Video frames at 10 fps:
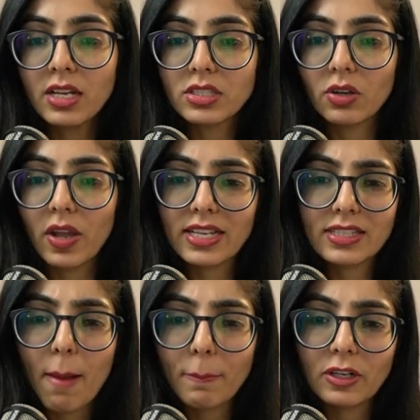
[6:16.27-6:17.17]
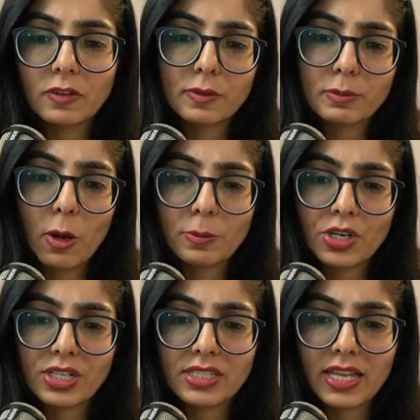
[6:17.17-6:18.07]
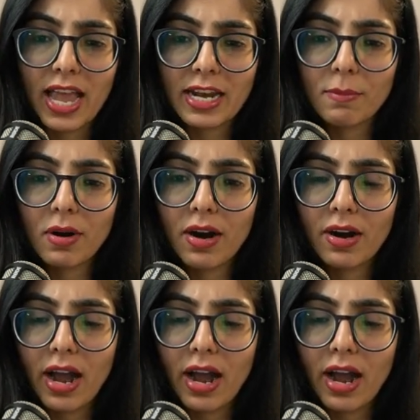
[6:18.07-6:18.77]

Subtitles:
So example of absorption is NMR,